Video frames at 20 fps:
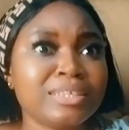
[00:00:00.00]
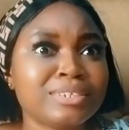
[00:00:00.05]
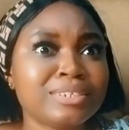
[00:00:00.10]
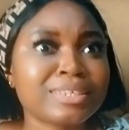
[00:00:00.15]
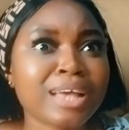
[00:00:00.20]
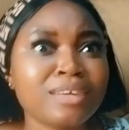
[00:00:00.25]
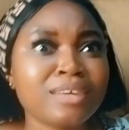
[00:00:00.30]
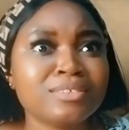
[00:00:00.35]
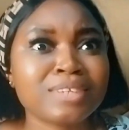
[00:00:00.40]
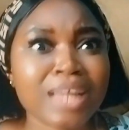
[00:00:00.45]

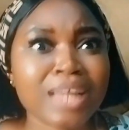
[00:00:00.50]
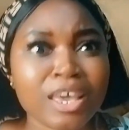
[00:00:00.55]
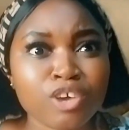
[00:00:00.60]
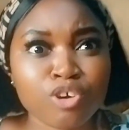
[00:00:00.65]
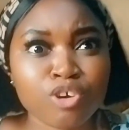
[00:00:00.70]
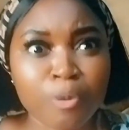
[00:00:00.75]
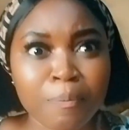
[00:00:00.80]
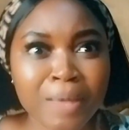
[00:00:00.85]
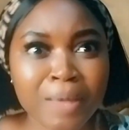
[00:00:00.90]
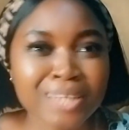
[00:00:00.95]
sounds like
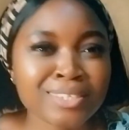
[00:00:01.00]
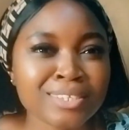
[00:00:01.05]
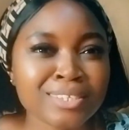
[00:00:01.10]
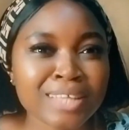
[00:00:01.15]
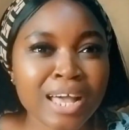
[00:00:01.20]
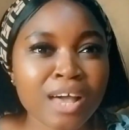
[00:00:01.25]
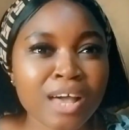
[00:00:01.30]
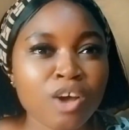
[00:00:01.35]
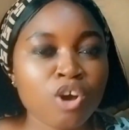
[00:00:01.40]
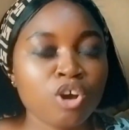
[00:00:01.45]
your
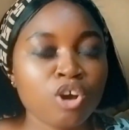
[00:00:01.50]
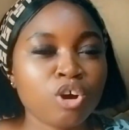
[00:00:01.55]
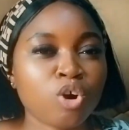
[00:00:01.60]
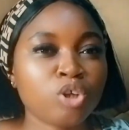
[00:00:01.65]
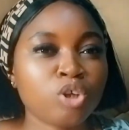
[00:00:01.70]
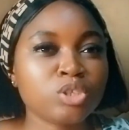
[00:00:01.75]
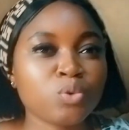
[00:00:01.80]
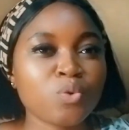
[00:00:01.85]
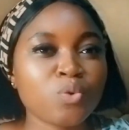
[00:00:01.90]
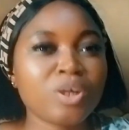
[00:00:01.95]
partner,
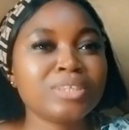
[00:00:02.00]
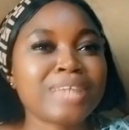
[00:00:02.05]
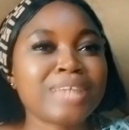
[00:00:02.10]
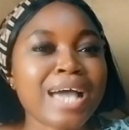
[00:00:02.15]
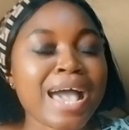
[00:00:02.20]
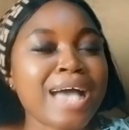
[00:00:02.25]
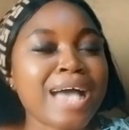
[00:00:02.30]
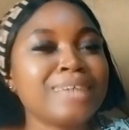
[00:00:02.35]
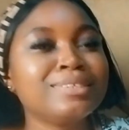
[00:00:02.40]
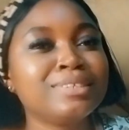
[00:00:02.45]
or the one that
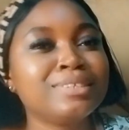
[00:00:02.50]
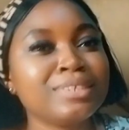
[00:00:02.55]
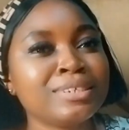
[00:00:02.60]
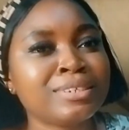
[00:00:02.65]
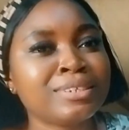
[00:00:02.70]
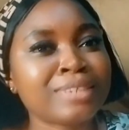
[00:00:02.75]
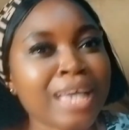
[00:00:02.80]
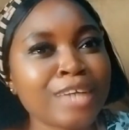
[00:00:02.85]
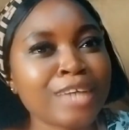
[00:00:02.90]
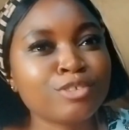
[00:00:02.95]
has the
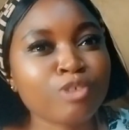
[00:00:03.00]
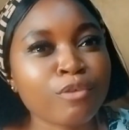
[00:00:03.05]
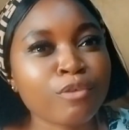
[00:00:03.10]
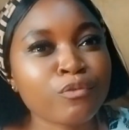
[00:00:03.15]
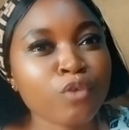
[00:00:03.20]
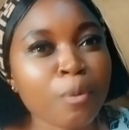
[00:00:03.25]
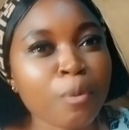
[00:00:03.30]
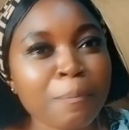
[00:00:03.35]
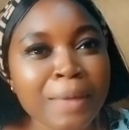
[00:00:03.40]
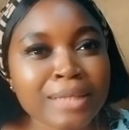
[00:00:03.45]
size of
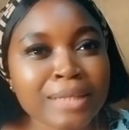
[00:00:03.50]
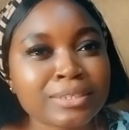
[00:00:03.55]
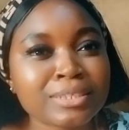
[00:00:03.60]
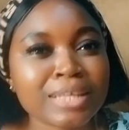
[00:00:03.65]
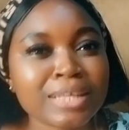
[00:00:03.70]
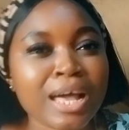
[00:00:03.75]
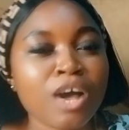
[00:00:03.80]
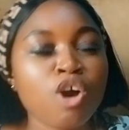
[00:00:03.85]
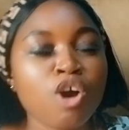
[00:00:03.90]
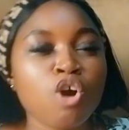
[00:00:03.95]
your
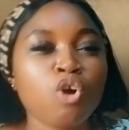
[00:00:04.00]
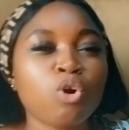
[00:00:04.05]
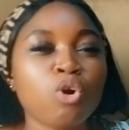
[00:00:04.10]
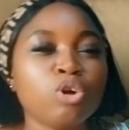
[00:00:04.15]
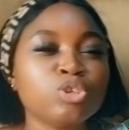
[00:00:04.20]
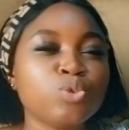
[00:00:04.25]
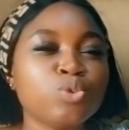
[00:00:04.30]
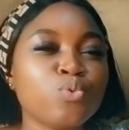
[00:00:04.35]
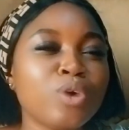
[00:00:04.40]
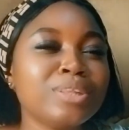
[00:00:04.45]
partner,
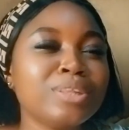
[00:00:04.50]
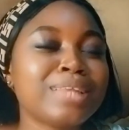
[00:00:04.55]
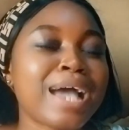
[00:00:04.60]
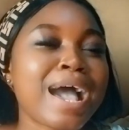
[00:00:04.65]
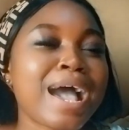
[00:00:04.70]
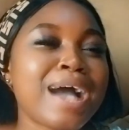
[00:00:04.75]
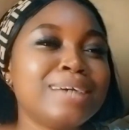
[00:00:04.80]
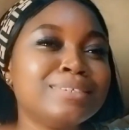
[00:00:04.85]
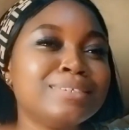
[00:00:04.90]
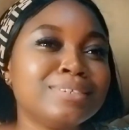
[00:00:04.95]
or the one that
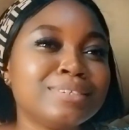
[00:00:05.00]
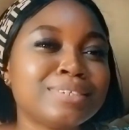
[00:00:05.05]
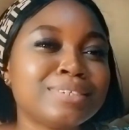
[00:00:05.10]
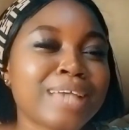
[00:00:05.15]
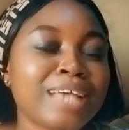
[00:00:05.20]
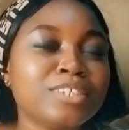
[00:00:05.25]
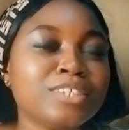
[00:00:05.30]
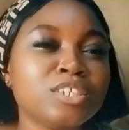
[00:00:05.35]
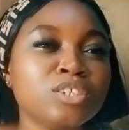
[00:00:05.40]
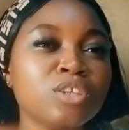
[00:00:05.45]
has the
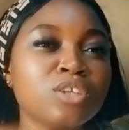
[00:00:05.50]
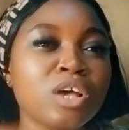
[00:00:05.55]
sizes,